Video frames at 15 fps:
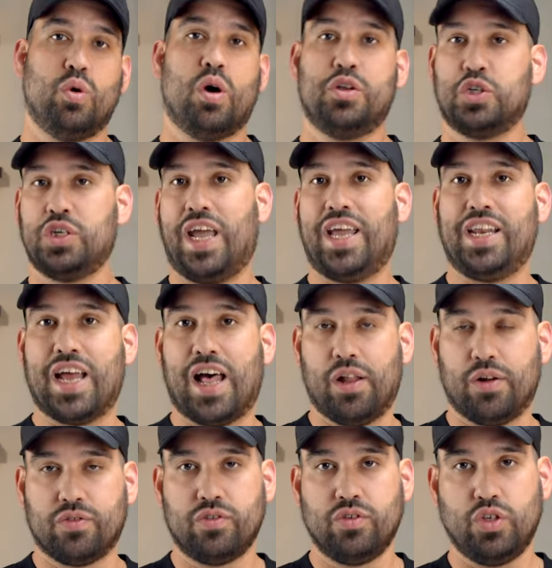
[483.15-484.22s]

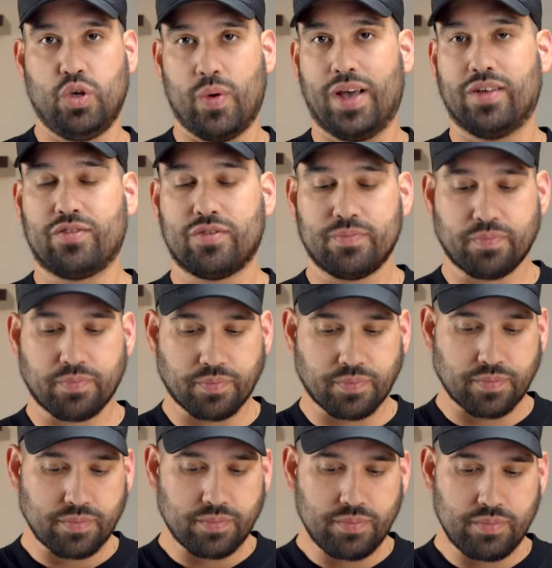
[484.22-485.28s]
$180 US.
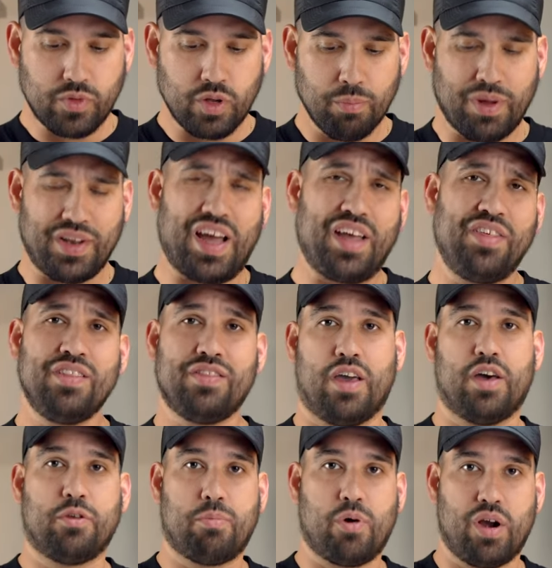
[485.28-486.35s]
But I think the
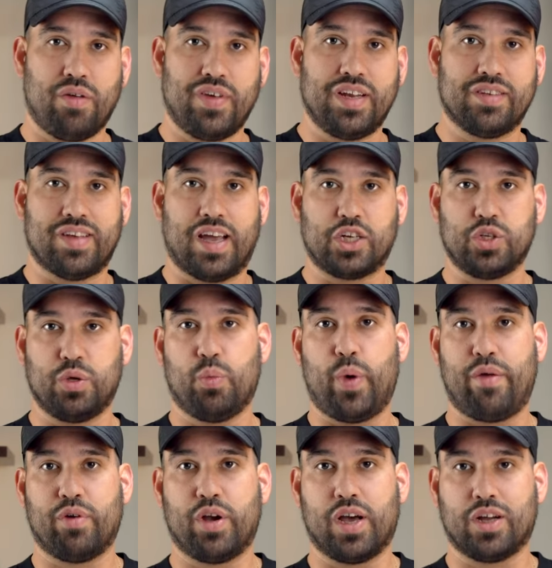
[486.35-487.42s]
other part of it is actually
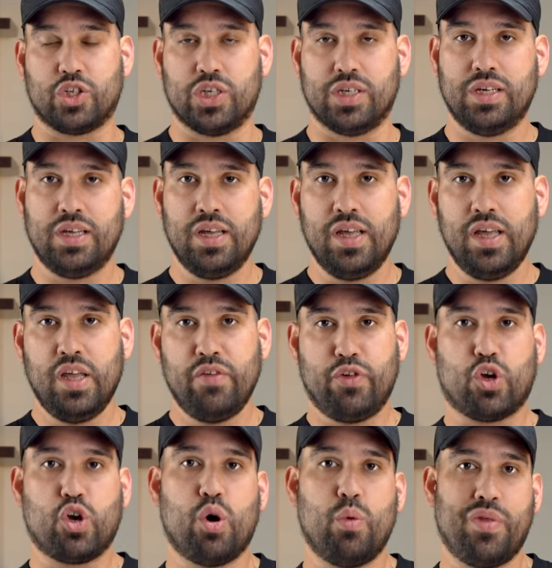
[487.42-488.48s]
weight reduction. If
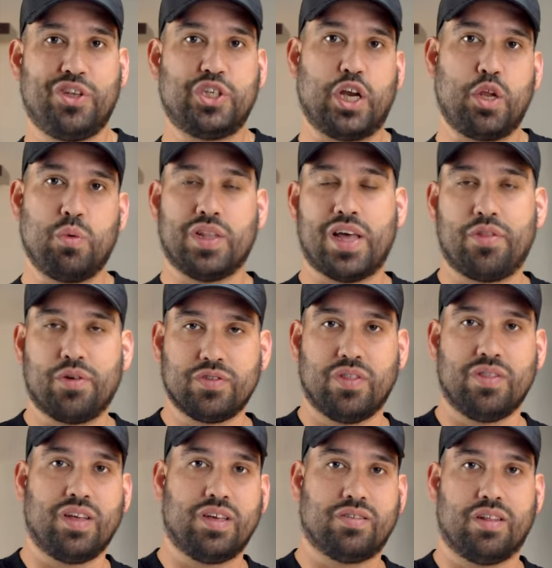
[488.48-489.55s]
you're going with genuine leathers
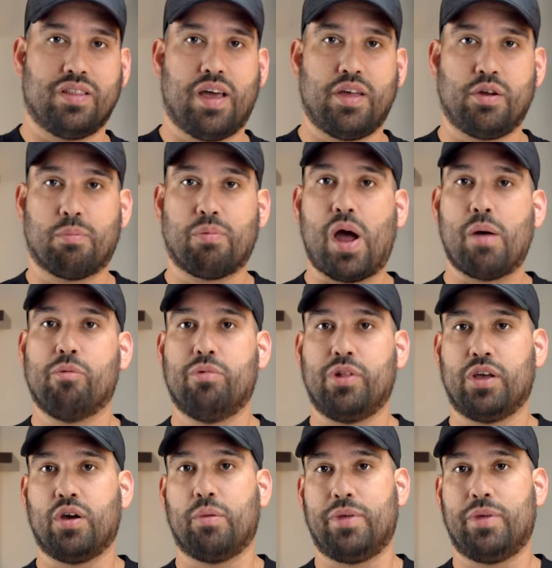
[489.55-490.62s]
and things like that, you're probably gonna